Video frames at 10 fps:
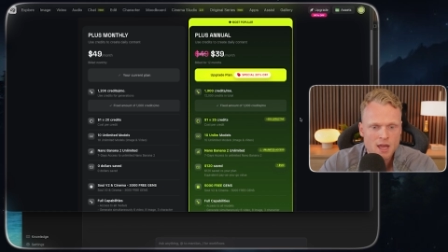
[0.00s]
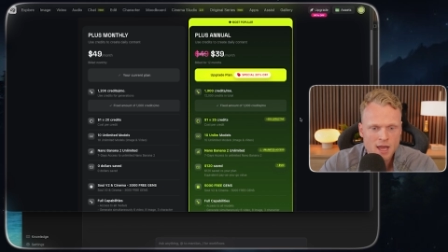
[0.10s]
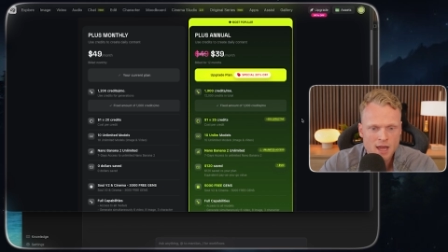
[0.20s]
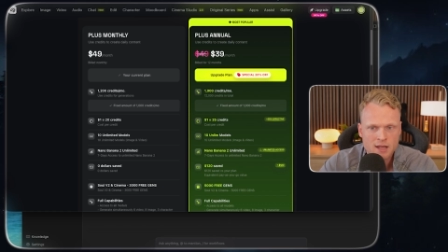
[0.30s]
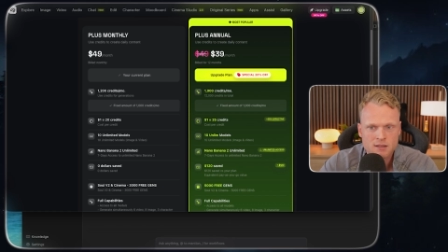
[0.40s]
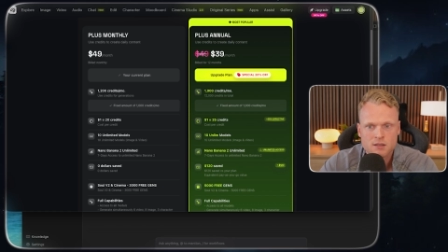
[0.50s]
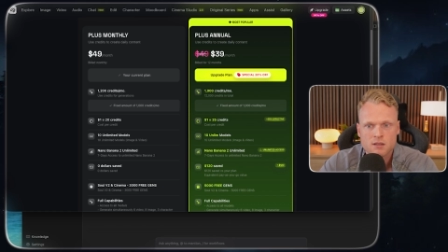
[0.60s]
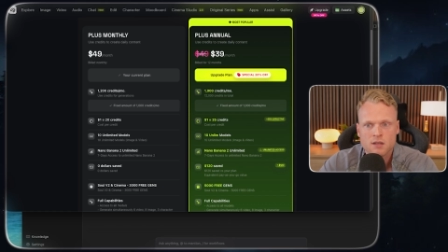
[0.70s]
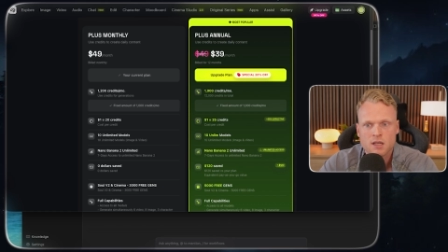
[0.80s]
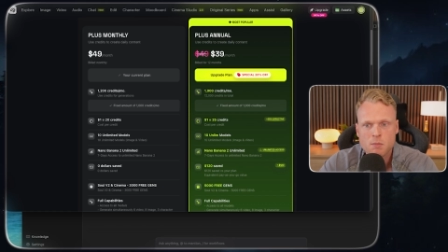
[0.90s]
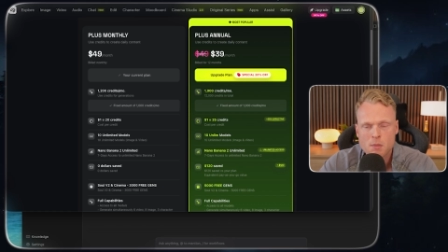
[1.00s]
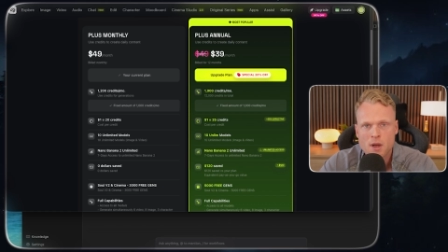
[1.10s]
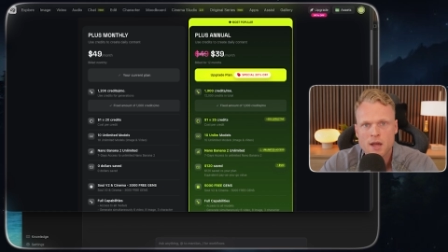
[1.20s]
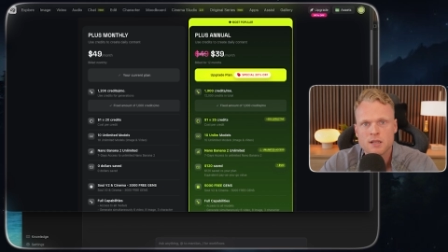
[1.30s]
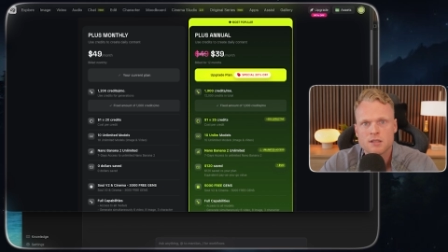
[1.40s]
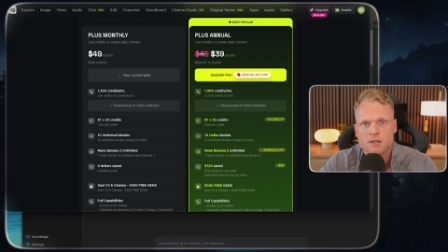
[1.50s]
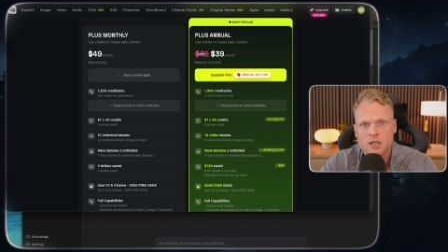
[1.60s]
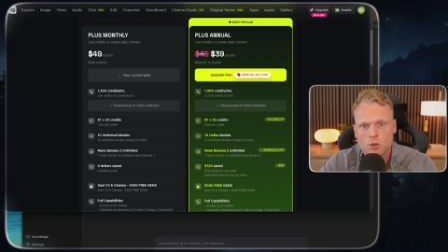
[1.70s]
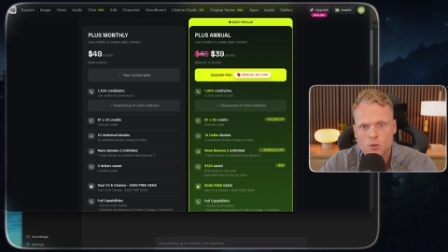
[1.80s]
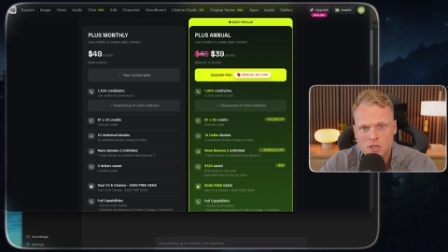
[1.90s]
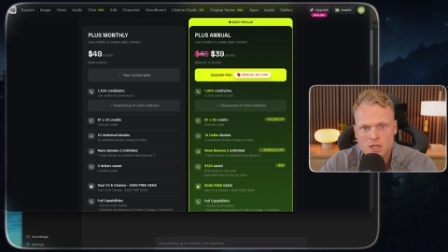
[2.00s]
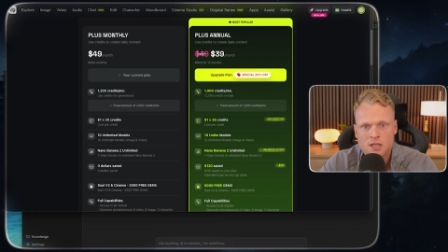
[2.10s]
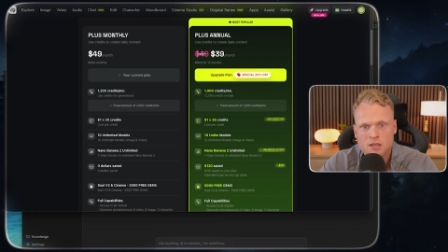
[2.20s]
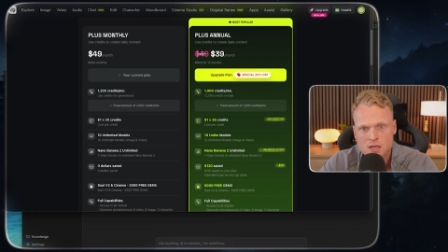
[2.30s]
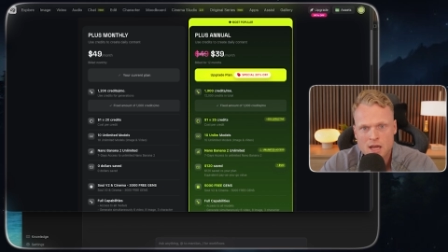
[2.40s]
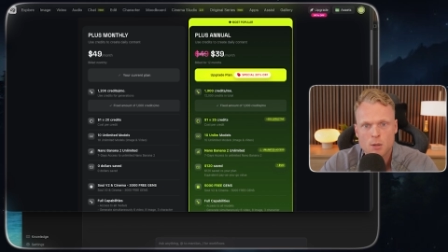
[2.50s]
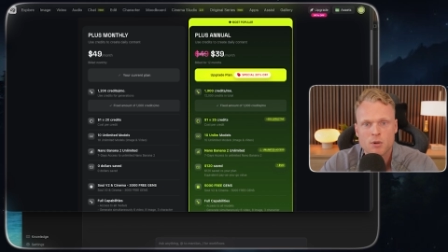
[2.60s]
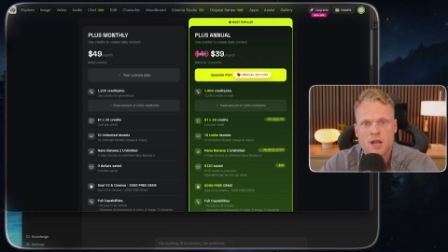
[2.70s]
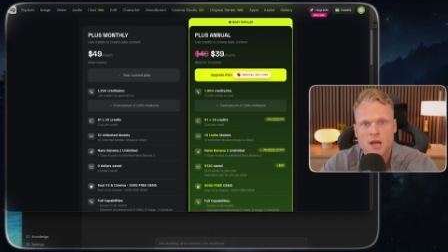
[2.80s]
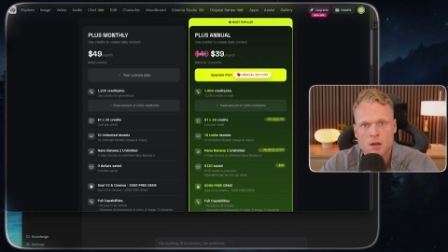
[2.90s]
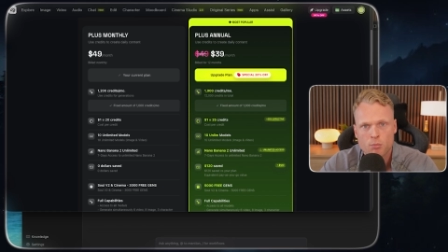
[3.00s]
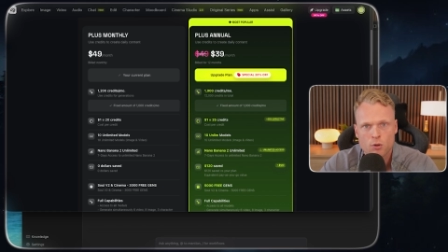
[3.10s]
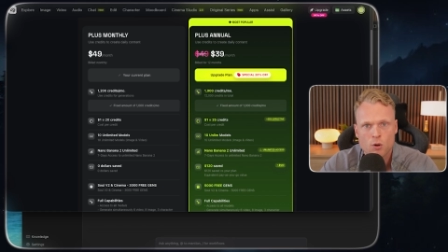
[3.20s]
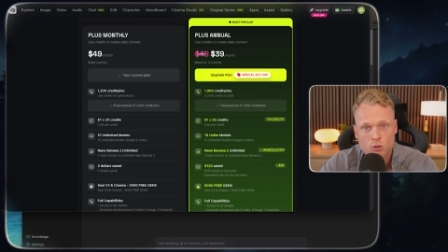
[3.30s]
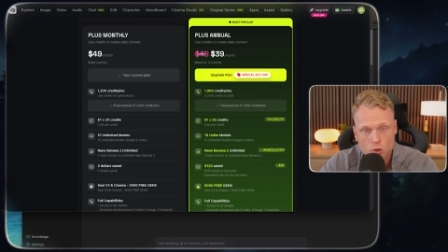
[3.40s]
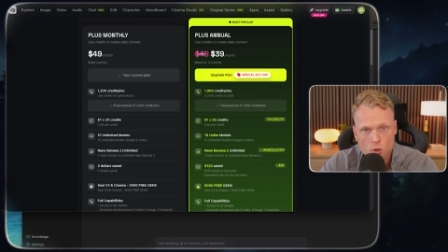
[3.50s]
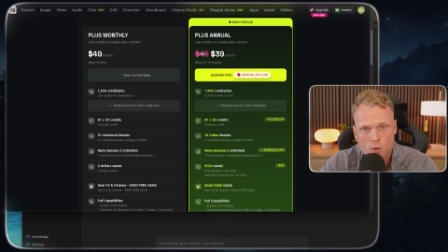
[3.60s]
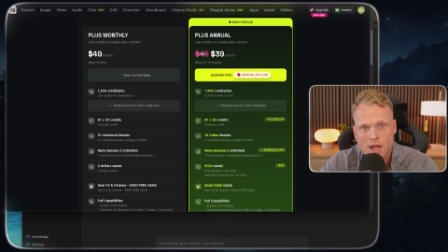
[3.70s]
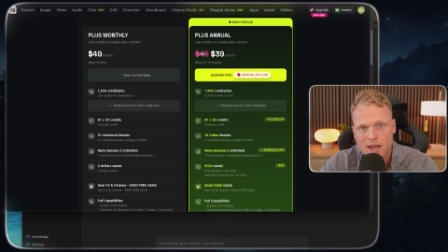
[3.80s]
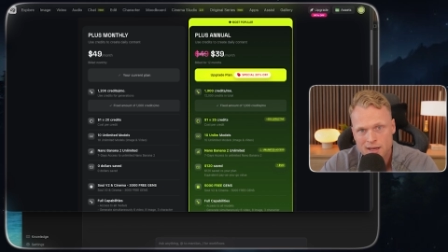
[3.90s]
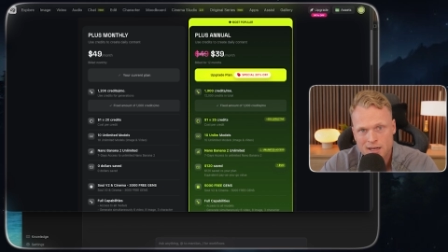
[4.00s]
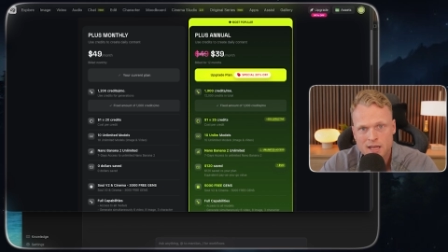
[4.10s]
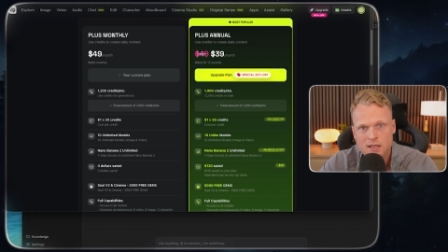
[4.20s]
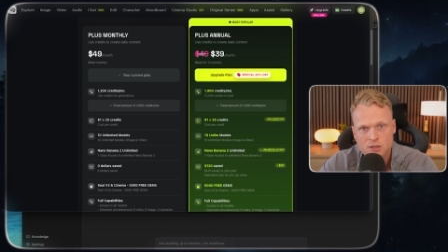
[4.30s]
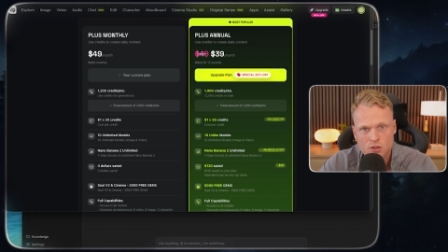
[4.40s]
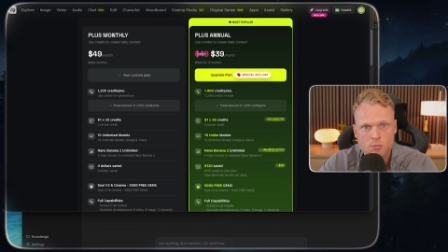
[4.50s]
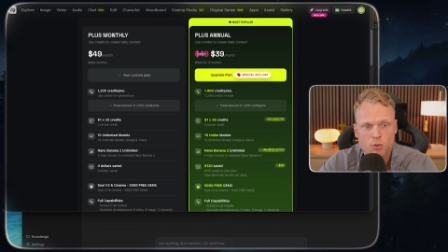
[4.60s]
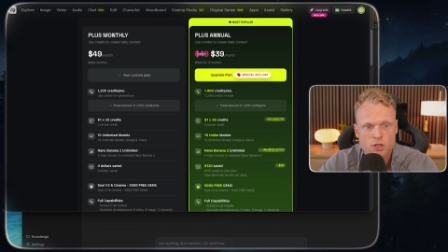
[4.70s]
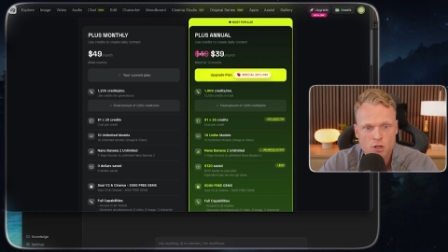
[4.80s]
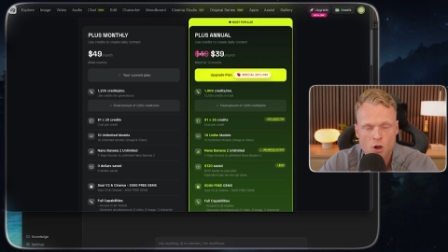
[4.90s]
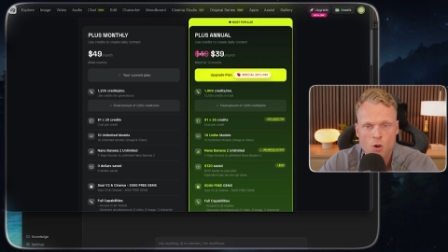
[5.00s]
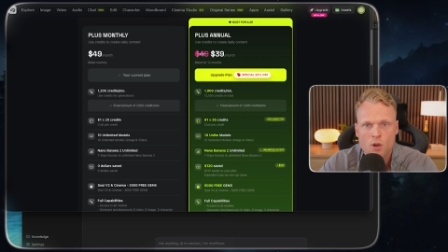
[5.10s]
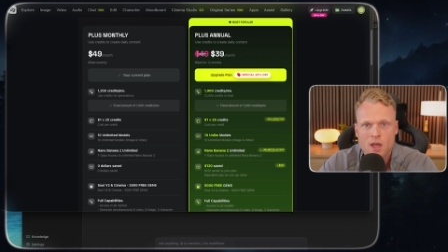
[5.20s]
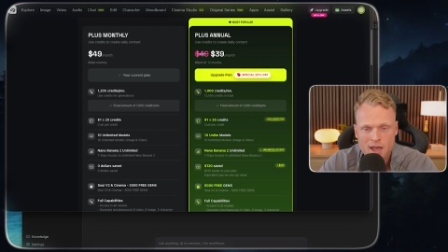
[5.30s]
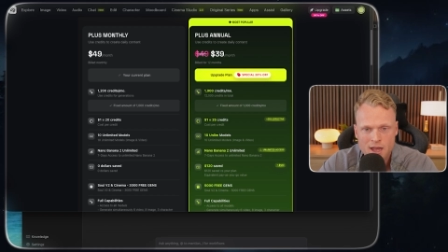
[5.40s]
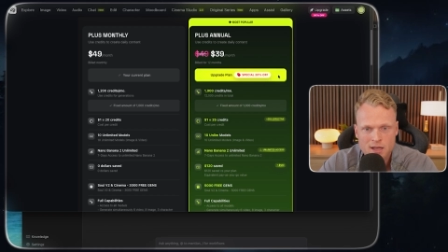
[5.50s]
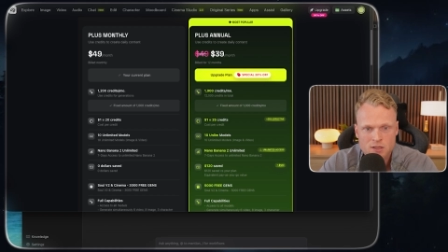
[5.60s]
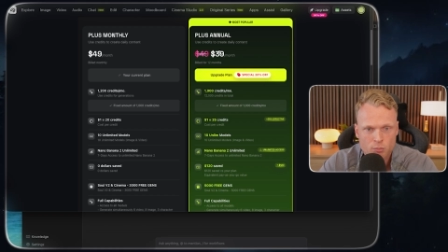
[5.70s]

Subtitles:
And keep in mind that you need Nano Banana Pro 2 and Kling 3.0 as a